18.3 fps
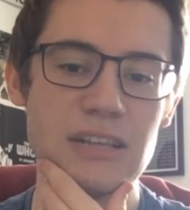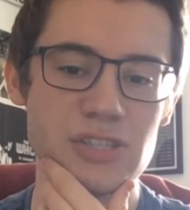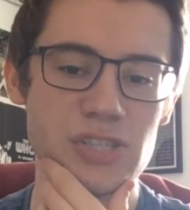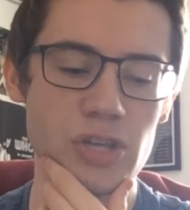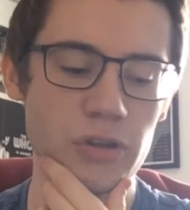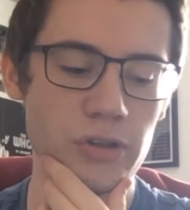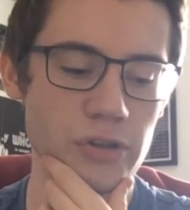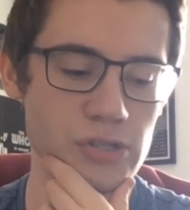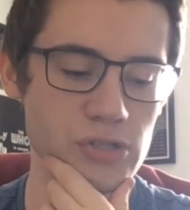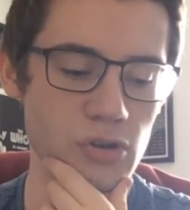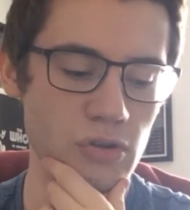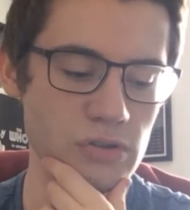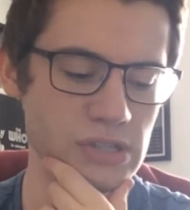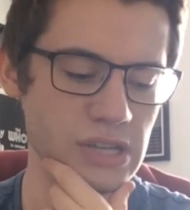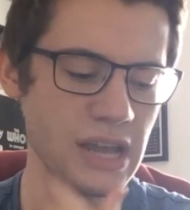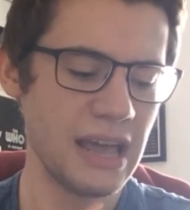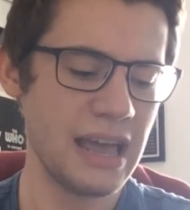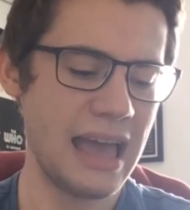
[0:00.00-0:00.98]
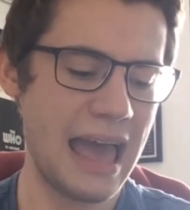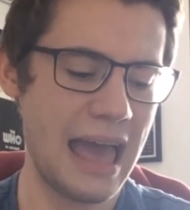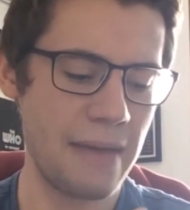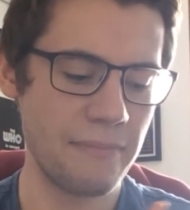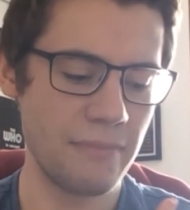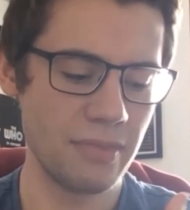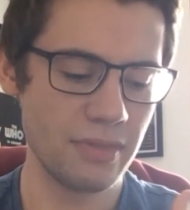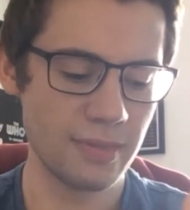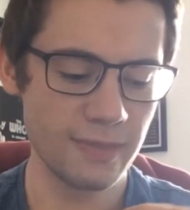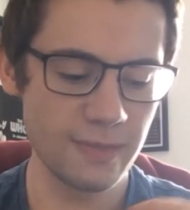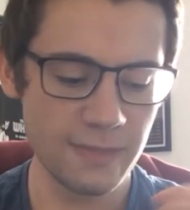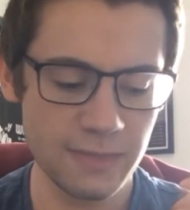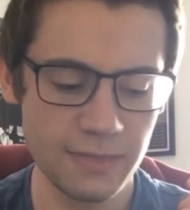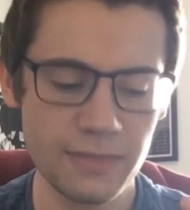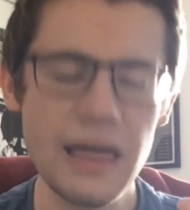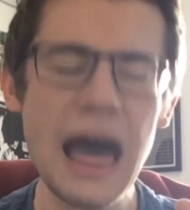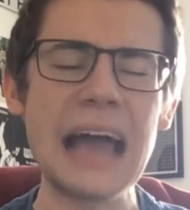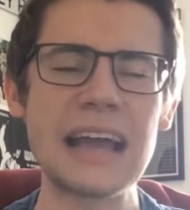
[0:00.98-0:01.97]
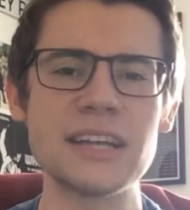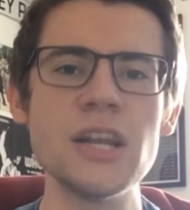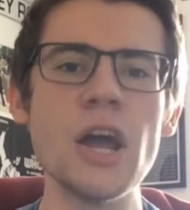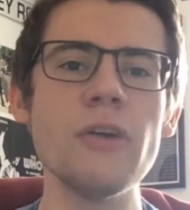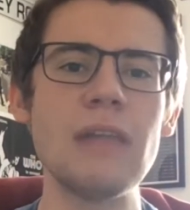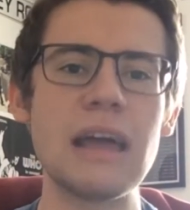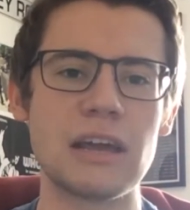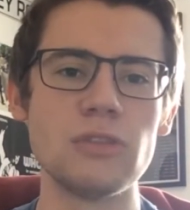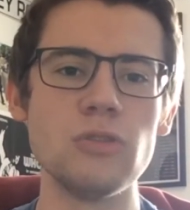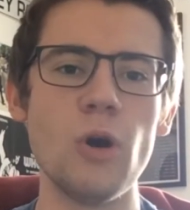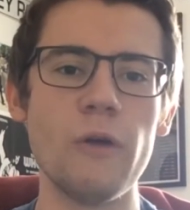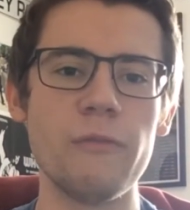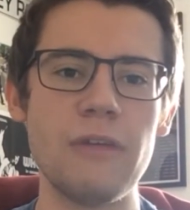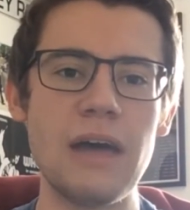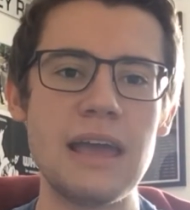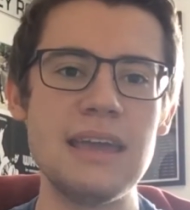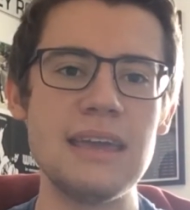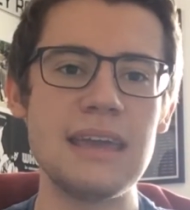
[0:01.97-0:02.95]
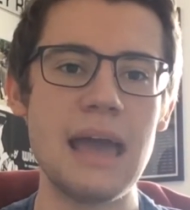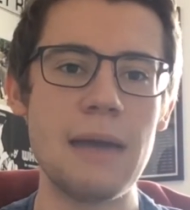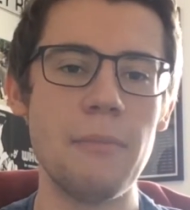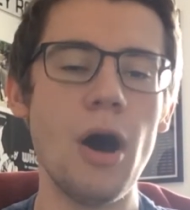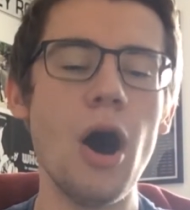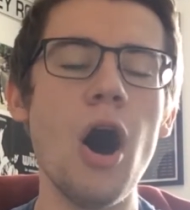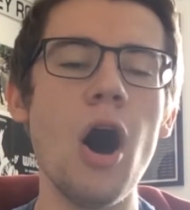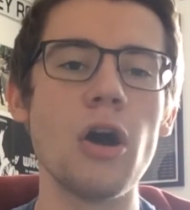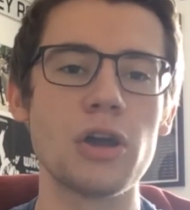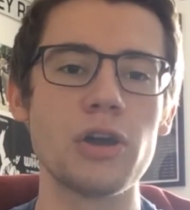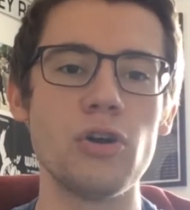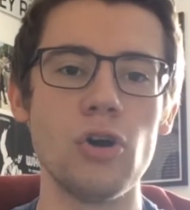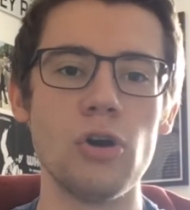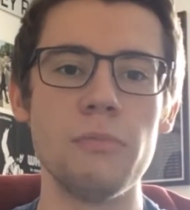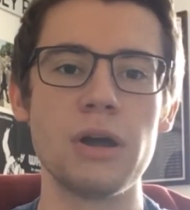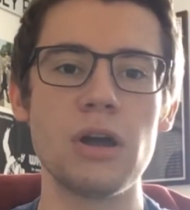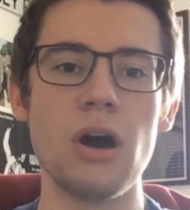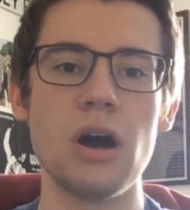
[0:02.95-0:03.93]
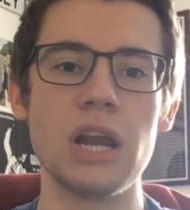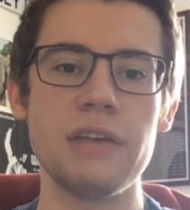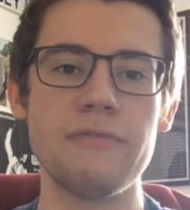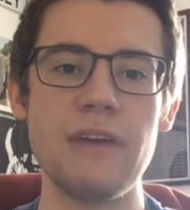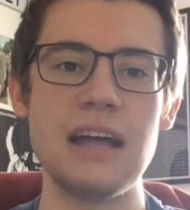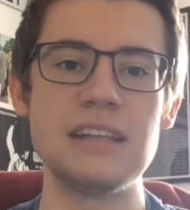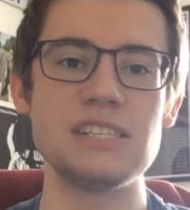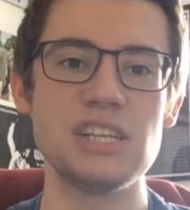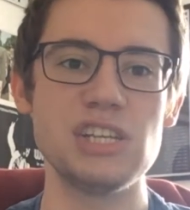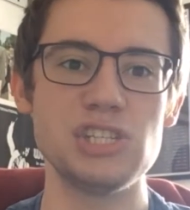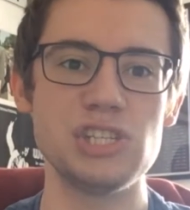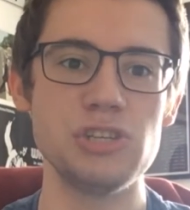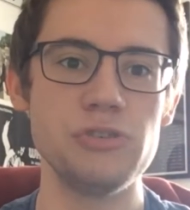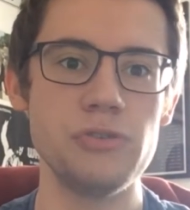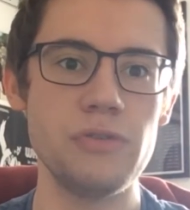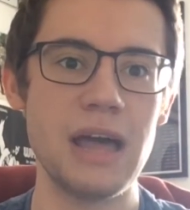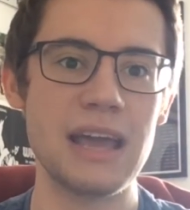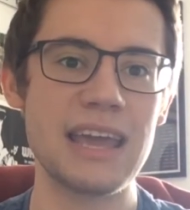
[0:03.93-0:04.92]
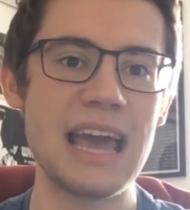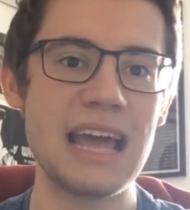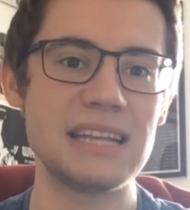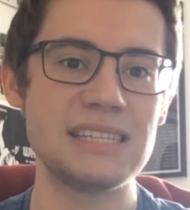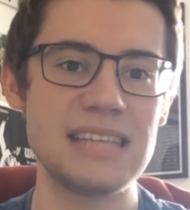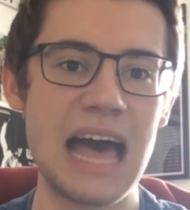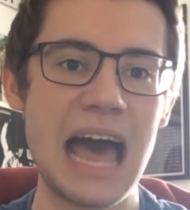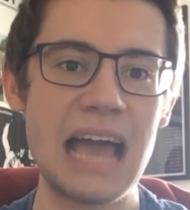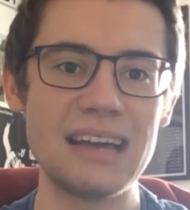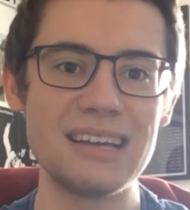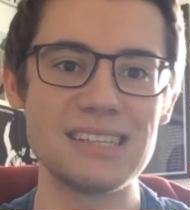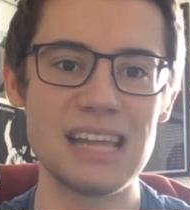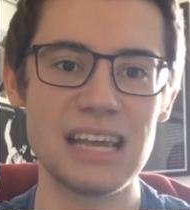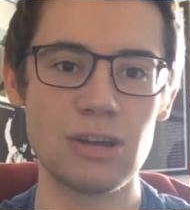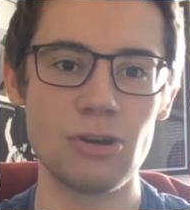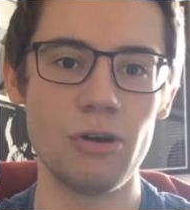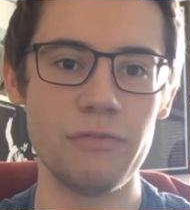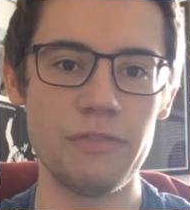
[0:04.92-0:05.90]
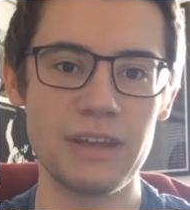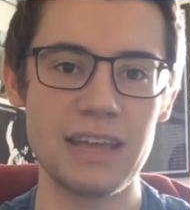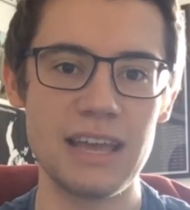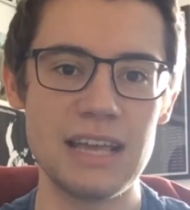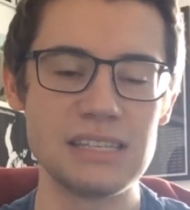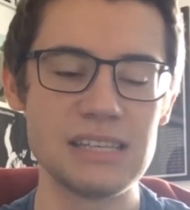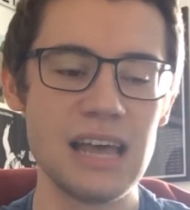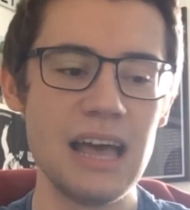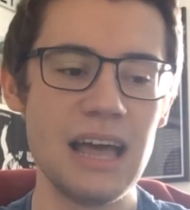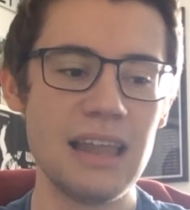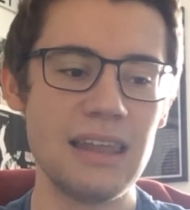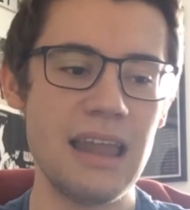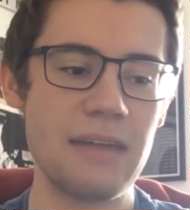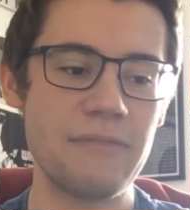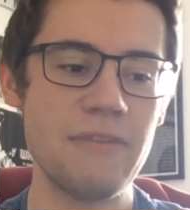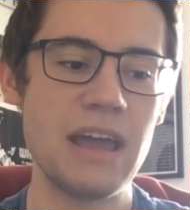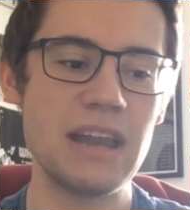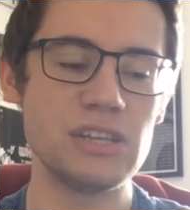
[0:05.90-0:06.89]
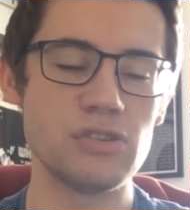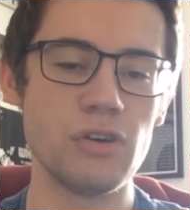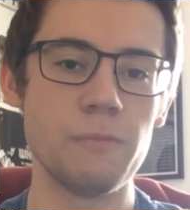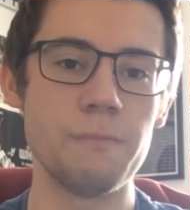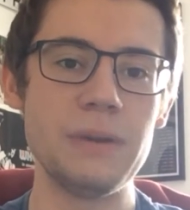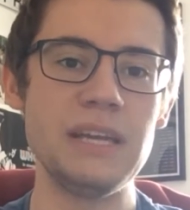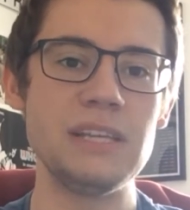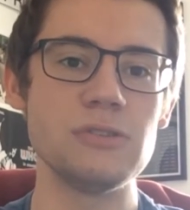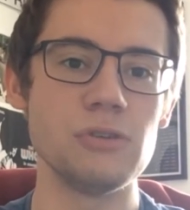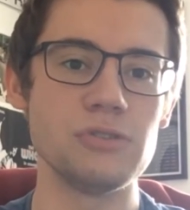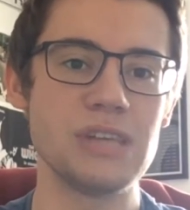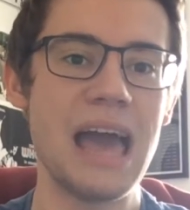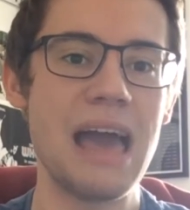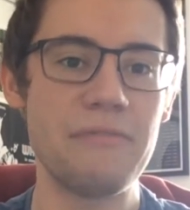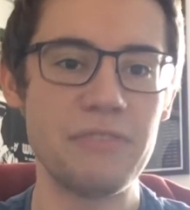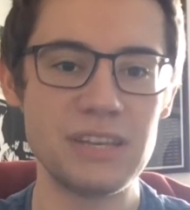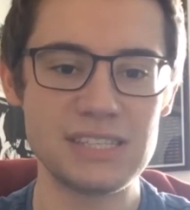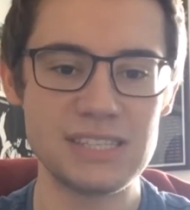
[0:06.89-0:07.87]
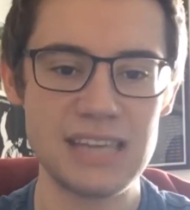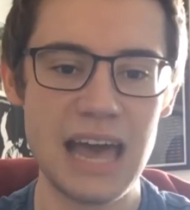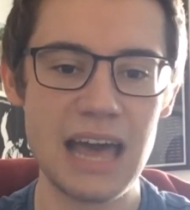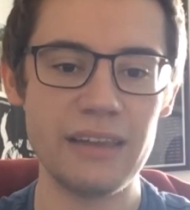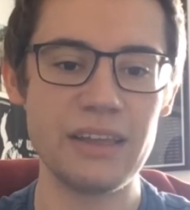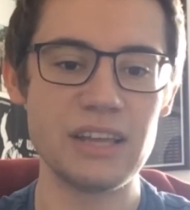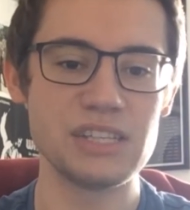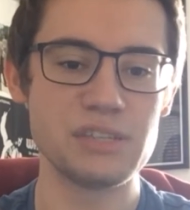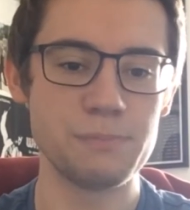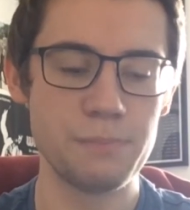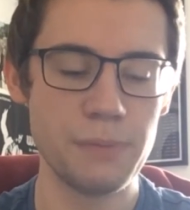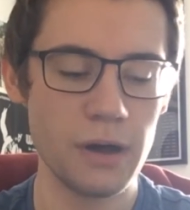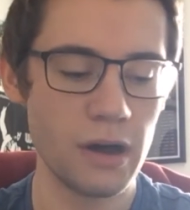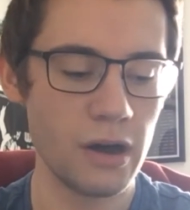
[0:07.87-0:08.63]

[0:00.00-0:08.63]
like solo songs. And like, no, like a lot of like hardcore McCartney fans, they do like get tired like off like his like very sort of Beatles heavy set list.